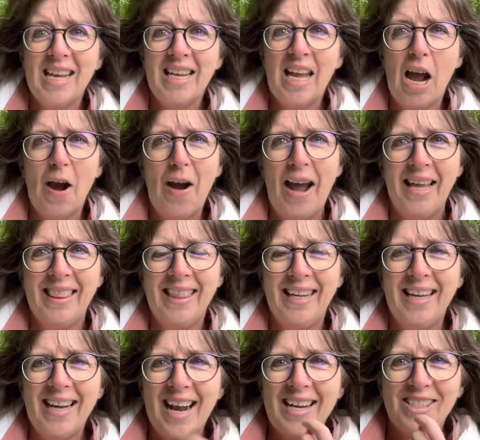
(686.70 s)
Now I
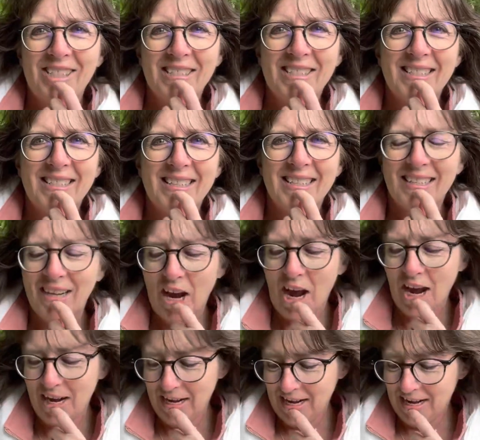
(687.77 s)
think I just
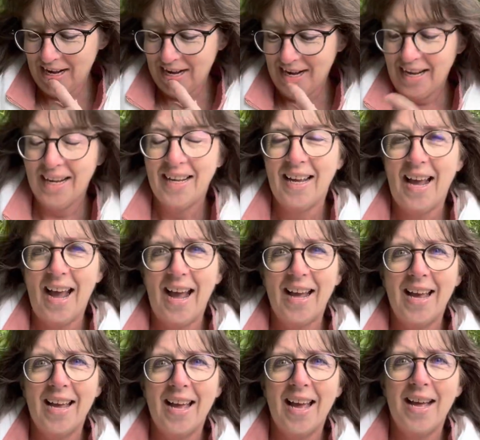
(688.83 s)
caught a
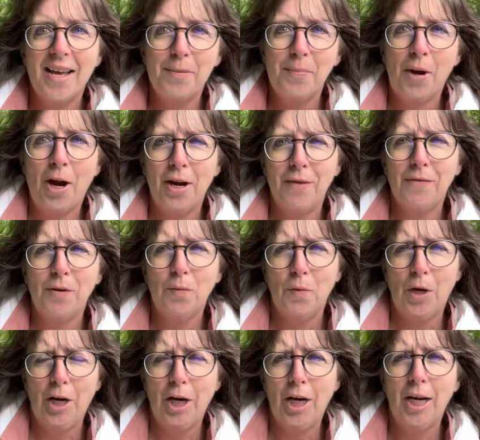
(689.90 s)
part of a
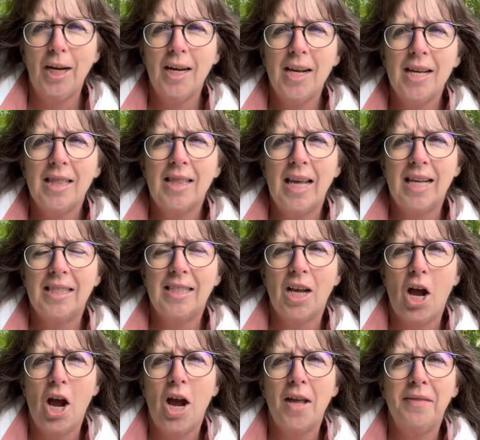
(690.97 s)
word that's
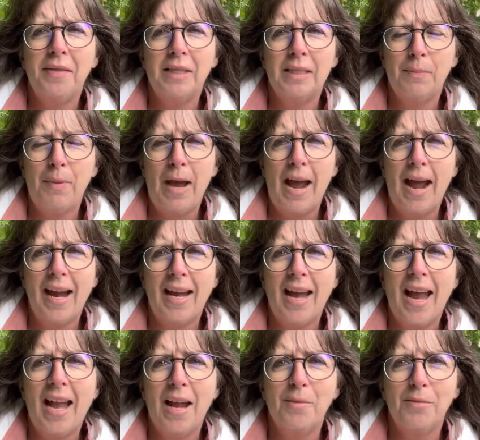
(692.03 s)
on this bag,
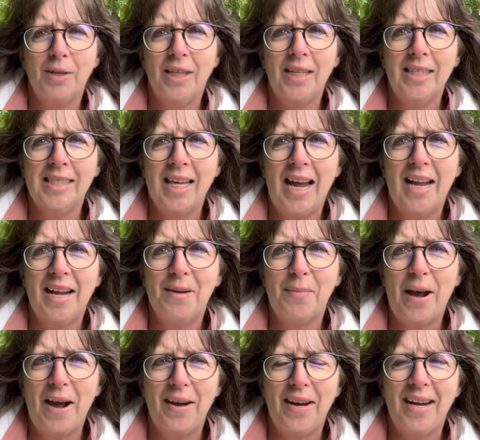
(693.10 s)
and I'm really excited
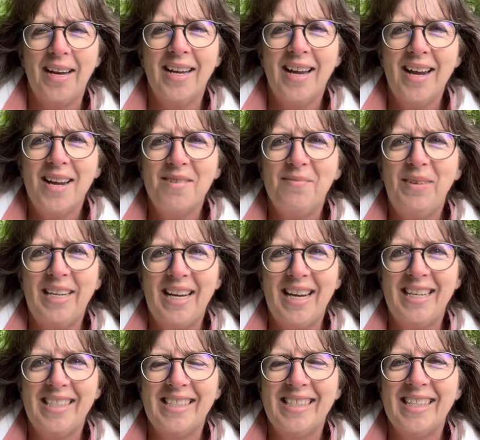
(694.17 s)
about it
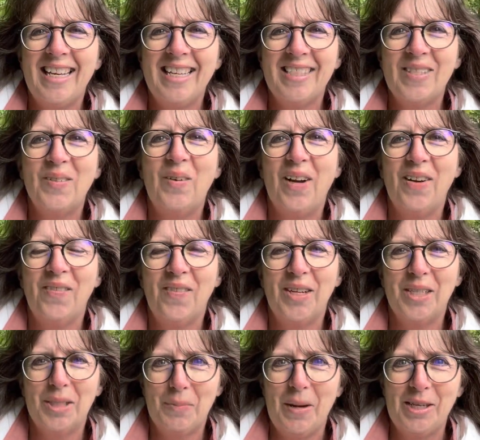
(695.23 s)
because it's one of
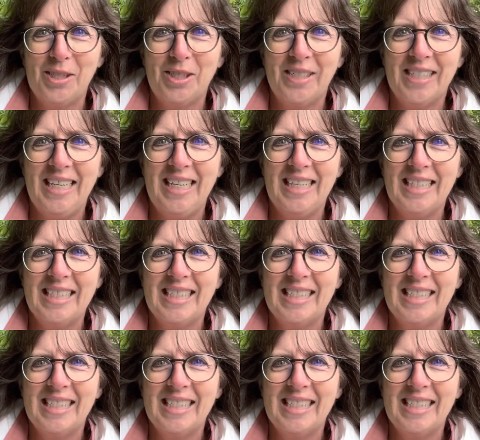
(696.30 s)
their specialties.